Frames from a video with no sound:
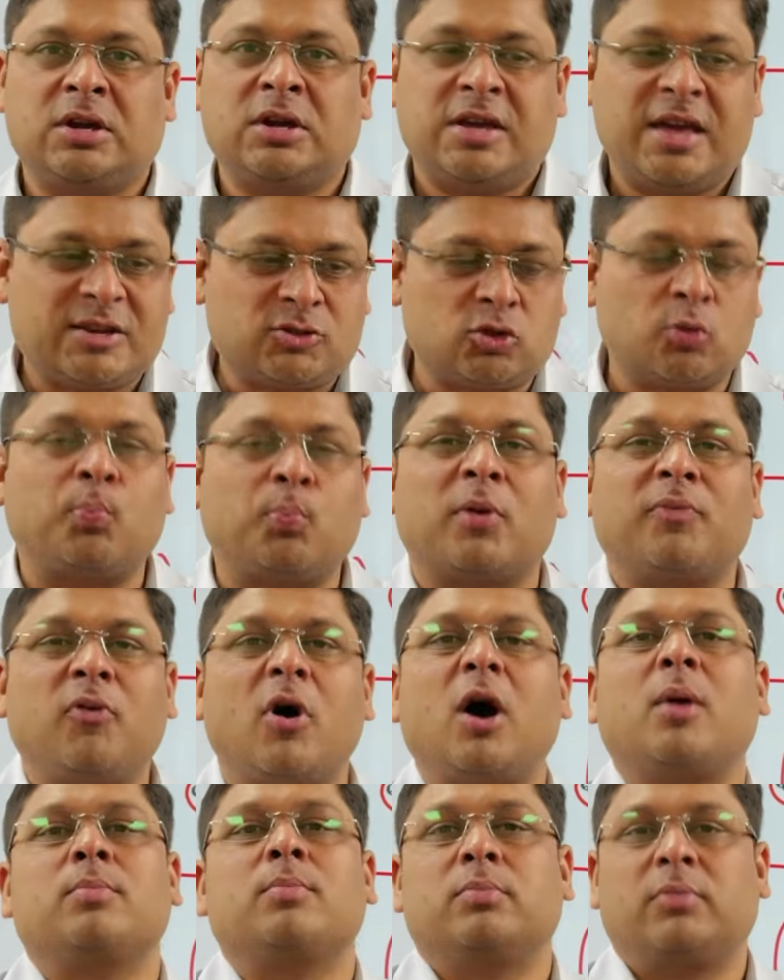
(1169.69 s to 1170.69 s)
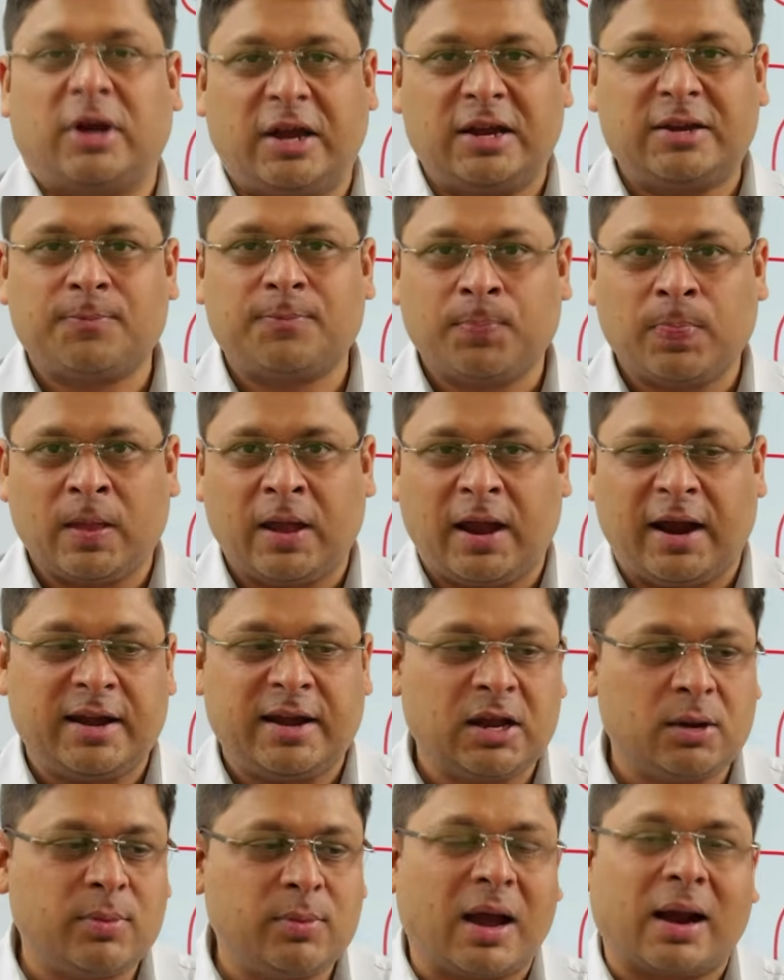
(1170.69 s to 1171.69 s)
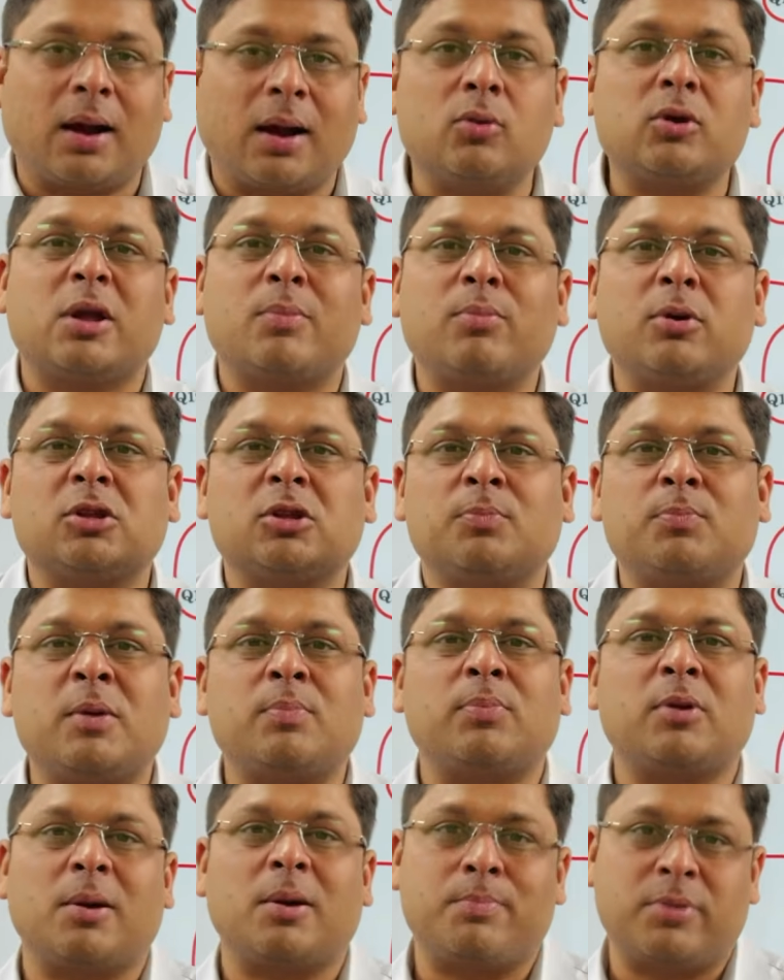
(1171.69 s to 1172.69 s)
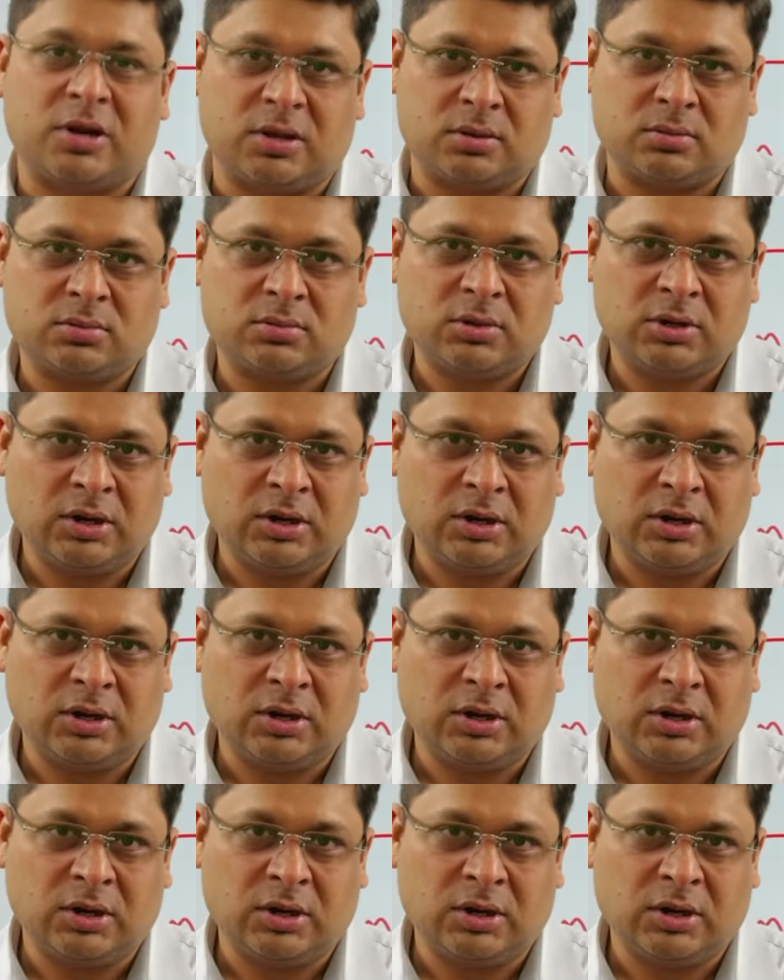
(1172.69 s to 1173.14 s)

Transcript: He has to perform, right? And he'll be accountable to the people of Britain.